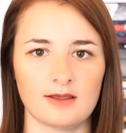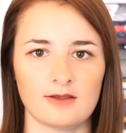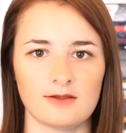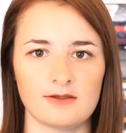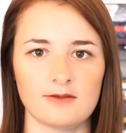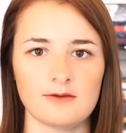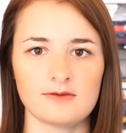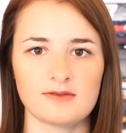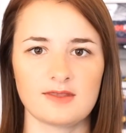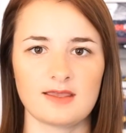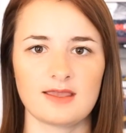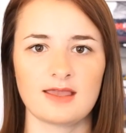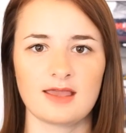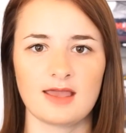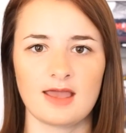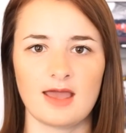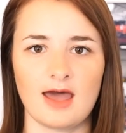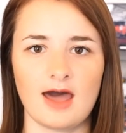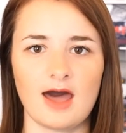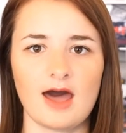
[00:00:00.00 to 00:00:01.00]
uh,
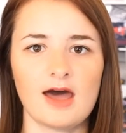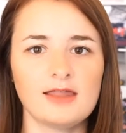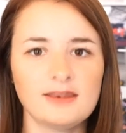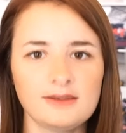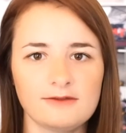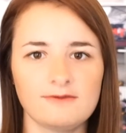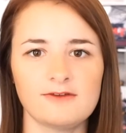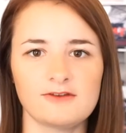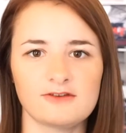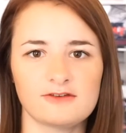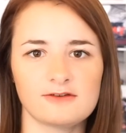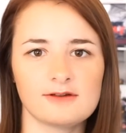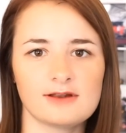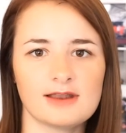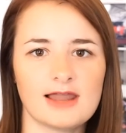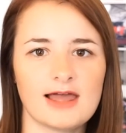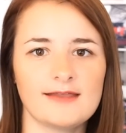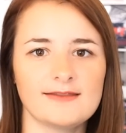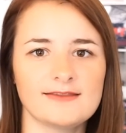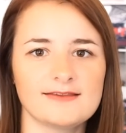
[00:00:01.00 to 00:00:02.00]
using
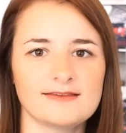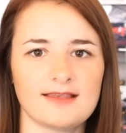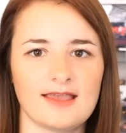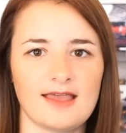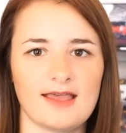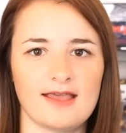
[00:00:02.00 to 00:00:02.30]
artificial light,